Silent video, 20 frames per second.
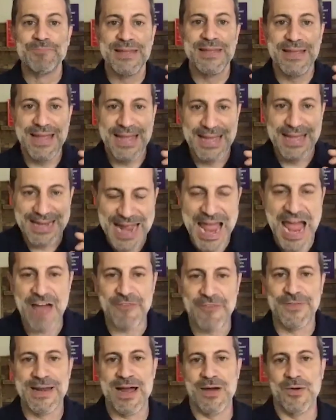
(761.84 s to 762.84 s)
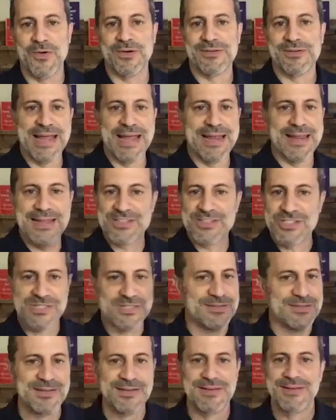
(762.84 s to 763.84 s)
in a half an hour. Like
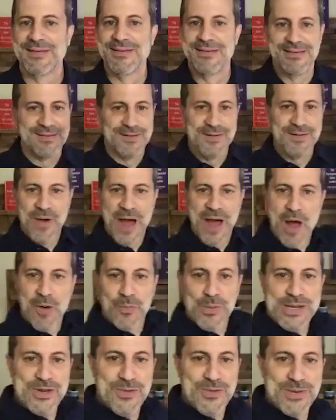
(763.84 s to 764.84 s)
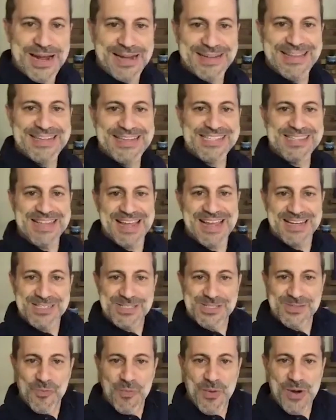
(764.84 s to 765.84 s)
it's how are we doing on these
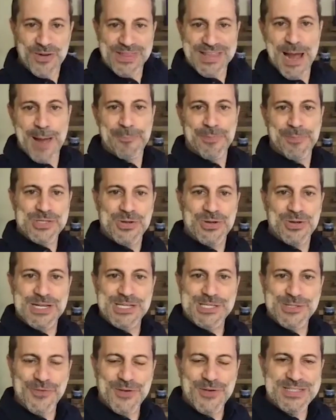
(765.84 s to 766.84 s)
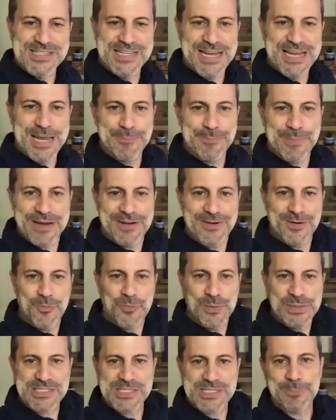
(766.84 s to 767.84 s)
things? Where are the opportunities for us to get better?
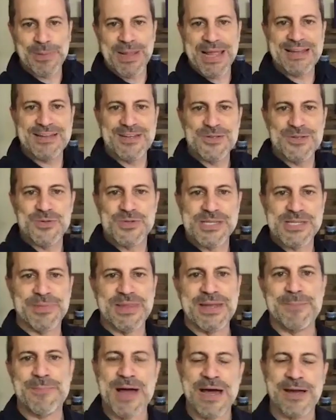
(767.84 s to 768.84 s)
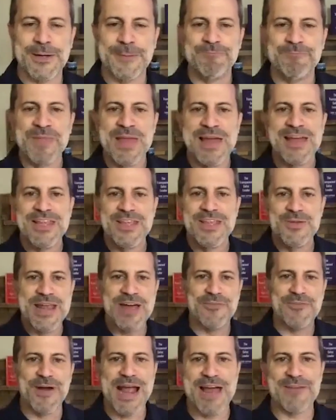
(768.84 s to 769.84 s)
What's the plan to do something about them? You
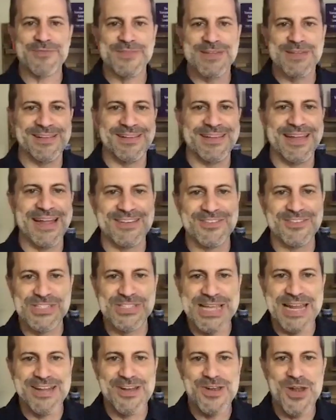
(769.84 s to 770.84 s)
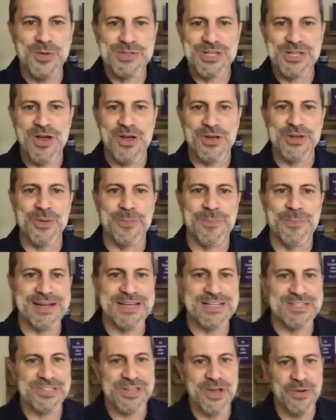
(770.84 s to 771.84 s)
never have to like send a note to all your
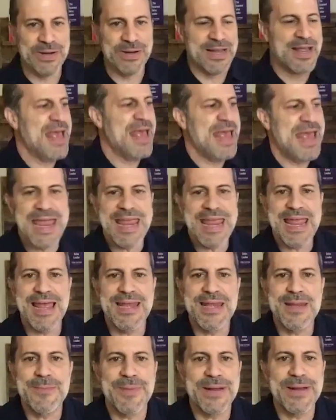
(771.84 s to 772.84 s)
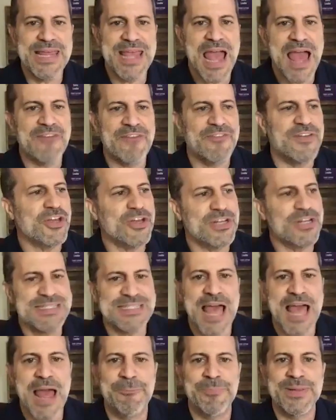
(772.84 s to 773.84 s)
buddies going, Hey, anybody have a good
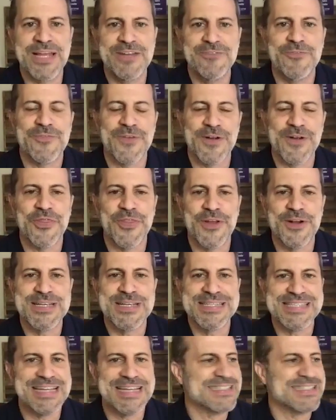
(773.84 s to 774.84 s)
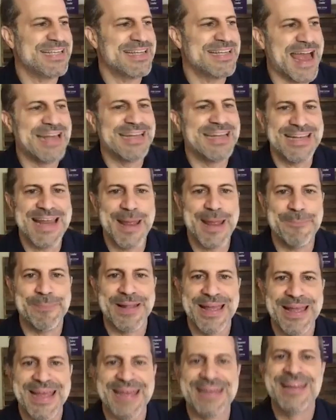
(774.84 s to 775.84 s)
template for a 30, 60, 90 day
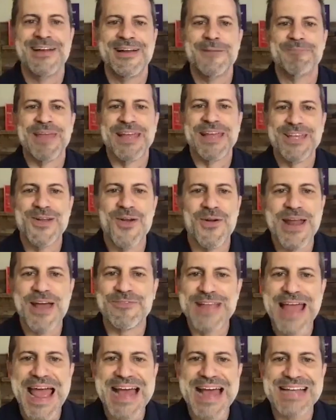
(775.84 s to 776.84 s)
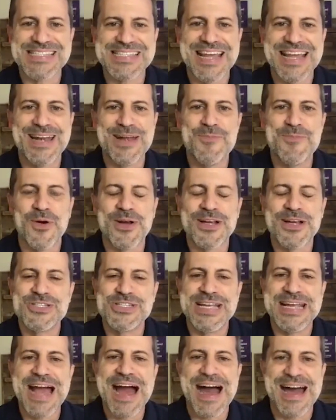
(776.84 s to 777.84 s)
plan? Like you don't have to ask that anymore because
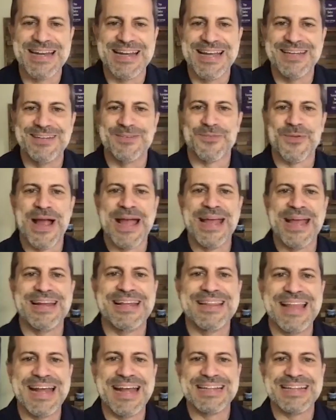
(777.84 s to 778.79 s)
you got it right. And like